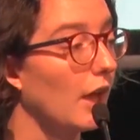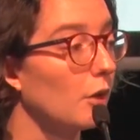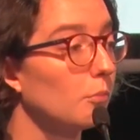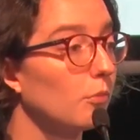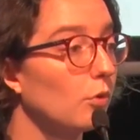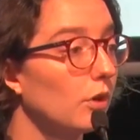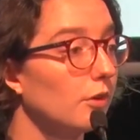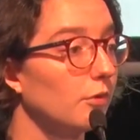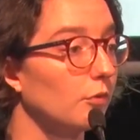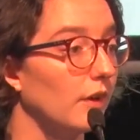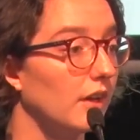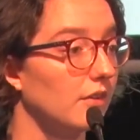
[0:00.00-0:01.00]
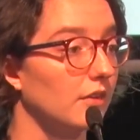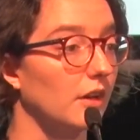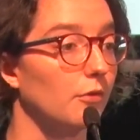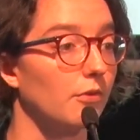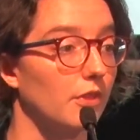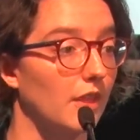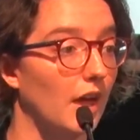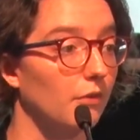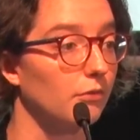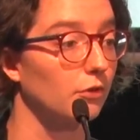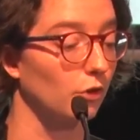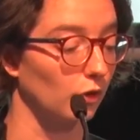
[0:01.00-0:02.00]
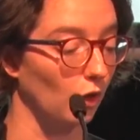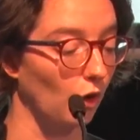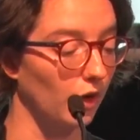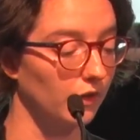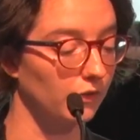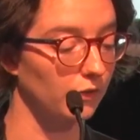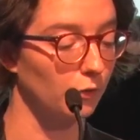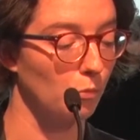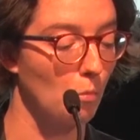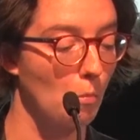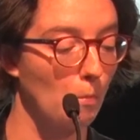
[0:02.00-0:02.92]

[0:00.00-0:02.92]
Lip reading: at more of a risk of theft or loss.